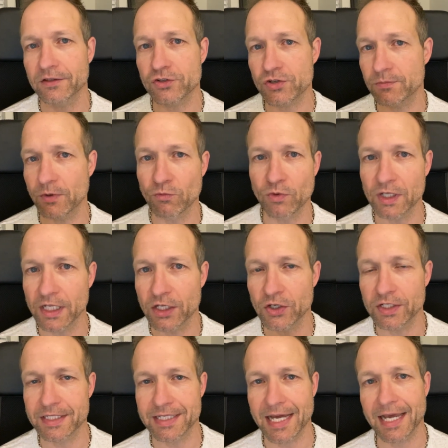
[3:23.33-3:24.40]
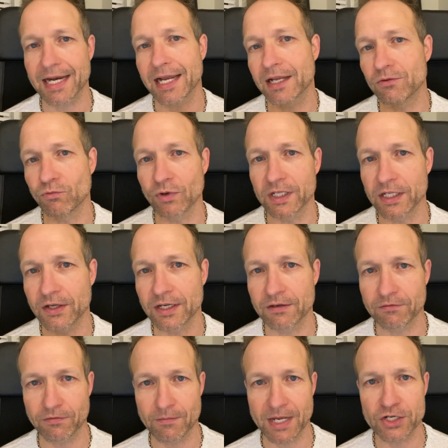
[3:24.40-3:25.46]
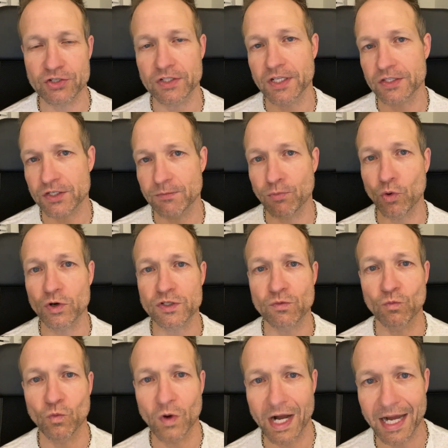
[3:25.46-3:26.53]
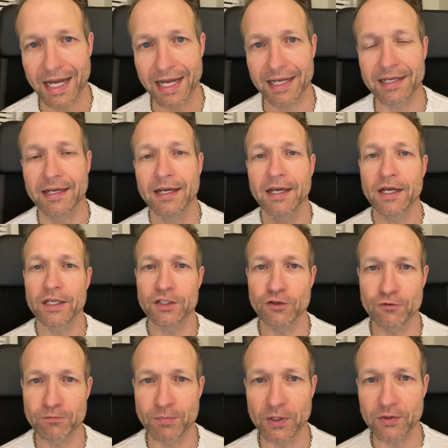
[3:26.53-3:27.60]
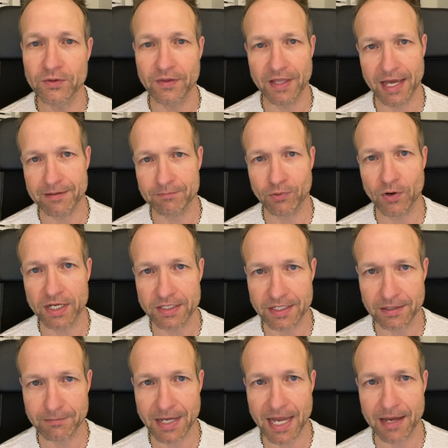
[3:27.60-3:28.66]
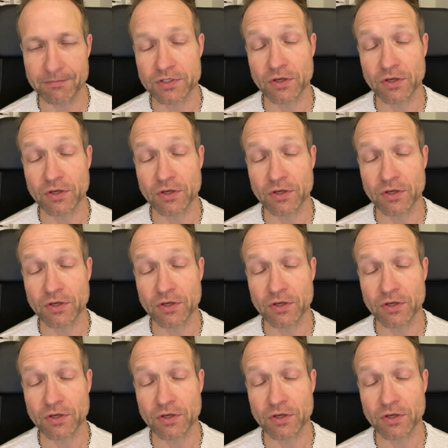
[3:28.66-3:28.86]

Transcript: There should be really good data and really good information that supports why you've built that pricing map.